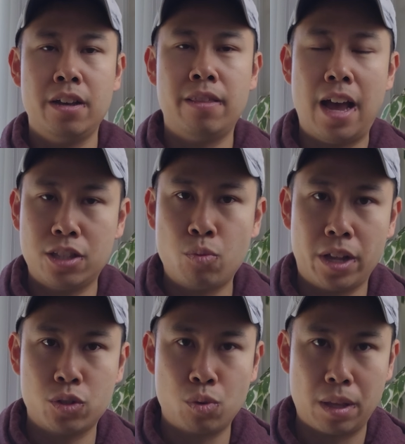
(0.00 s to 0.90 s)
That's
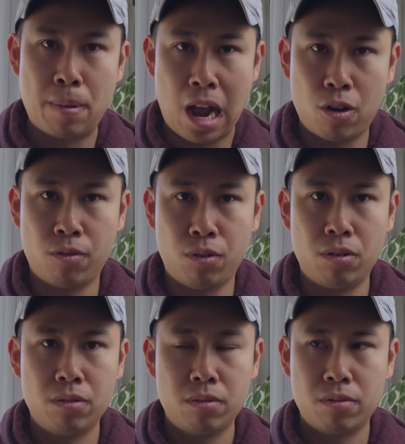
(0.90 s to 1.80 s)
when it's really
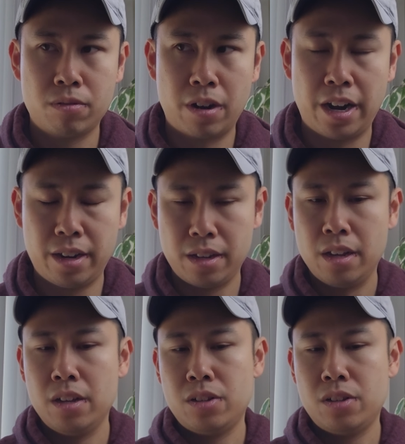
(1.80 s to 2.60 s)
powerful, right?